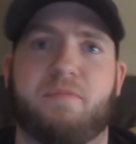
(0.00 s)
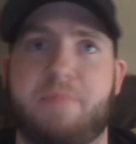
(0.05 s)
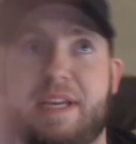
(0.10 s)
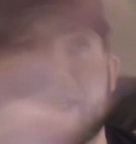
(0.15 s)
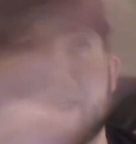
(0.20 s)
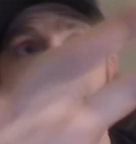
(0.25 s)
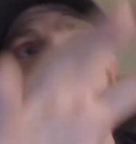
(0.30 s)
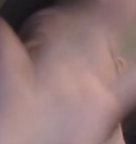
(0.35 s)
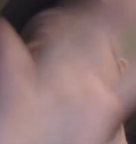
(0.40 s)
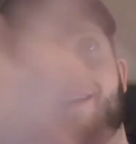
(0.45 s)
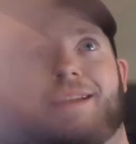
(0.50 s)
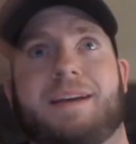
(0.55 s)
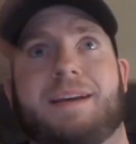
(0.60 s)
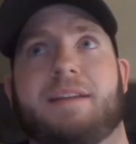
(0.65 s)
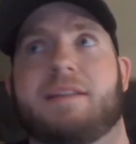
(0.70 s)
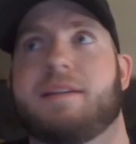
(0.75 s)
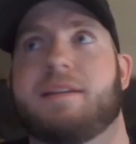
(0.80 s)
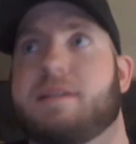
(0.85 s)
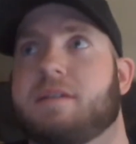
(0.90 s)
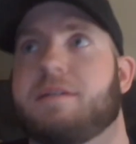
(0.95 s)
me standing
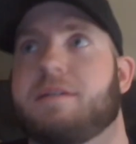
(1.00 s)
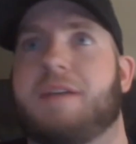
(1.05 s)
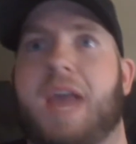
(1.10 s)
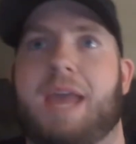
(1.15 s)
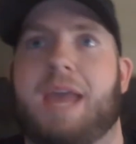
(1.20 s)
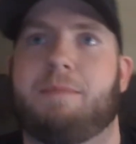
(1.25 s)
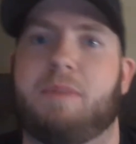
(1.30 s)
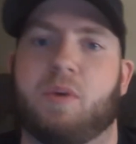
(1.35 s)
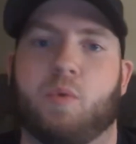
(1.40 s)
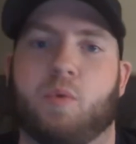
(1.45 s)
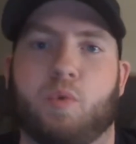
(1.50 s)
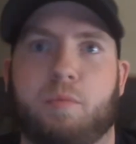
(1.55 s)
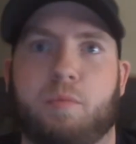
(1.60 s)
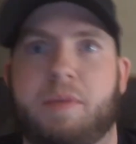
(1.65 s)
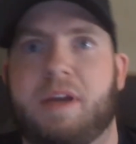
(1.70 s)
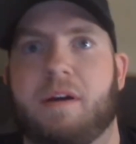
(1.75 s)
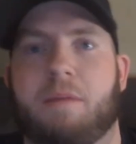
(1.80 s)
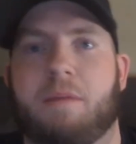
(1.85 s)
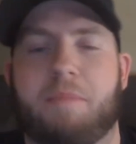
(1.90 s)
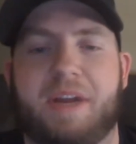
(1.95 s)
in this gaming room
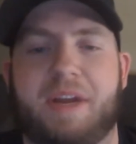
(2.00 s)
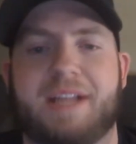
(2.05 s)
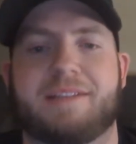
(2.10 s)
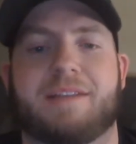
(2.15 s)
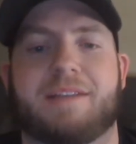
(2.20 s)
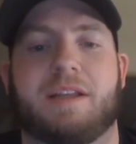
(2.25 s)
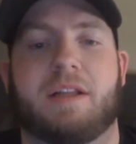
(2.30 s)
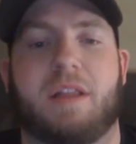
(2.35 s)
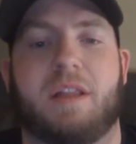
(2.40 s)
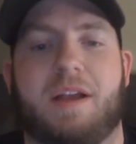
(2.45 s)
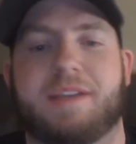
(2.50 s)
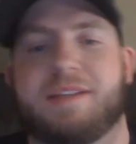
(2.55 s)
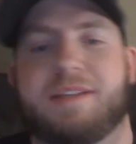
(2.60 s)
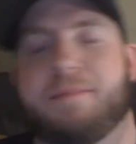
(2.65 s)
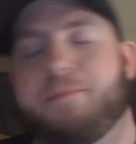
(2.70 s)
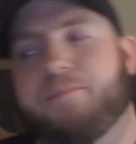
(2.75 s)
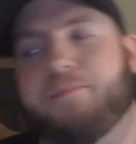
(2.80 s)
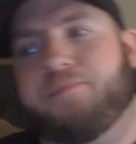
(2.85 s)
here up against the closet.